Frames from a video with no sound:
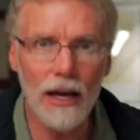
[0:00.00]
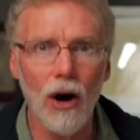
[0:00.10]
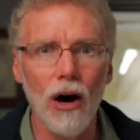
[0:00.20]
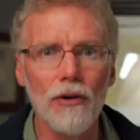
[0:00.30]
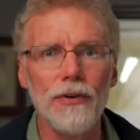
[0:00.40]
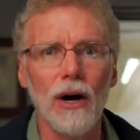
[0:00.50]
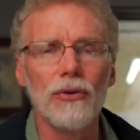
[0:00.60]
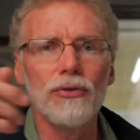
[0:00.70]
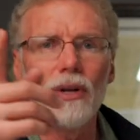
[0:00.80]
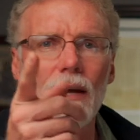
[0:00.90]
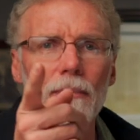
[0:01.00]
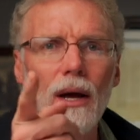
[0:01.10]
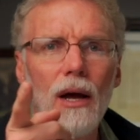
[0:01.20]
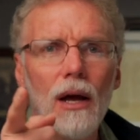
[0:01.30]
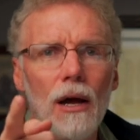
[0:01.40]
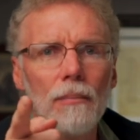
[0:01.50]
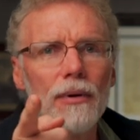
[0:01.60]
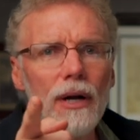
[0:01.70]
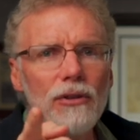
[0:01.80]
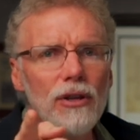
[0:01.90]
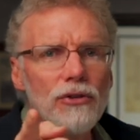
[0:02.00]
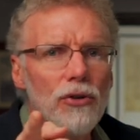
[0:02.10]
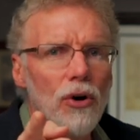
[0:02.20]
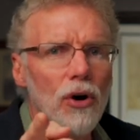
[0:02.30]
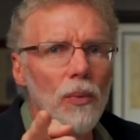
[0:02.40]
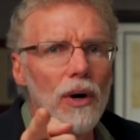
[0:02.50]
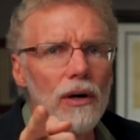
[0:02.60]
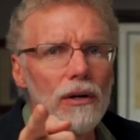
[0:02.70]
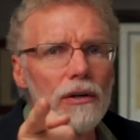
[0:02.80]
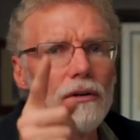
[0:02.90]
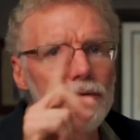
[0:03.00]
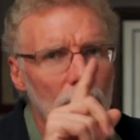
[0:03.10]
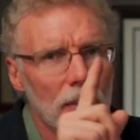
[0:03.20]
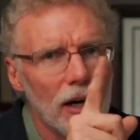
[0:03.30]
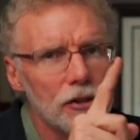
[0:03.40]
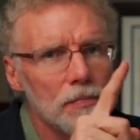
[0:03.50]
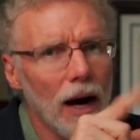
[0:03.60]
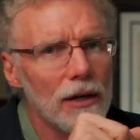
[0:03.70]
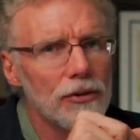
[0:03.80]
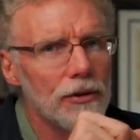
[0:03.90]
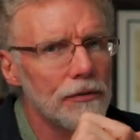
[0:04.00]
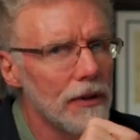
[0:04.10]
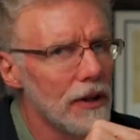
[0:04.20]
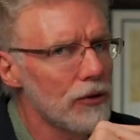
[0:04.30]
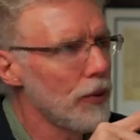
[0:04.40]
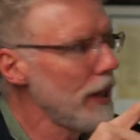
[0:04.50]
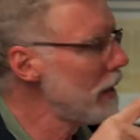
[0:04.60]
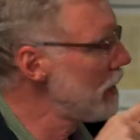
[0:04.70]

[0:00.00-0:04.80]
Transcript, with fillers: they all fell asleep brings us to a word from our sponsor for this week.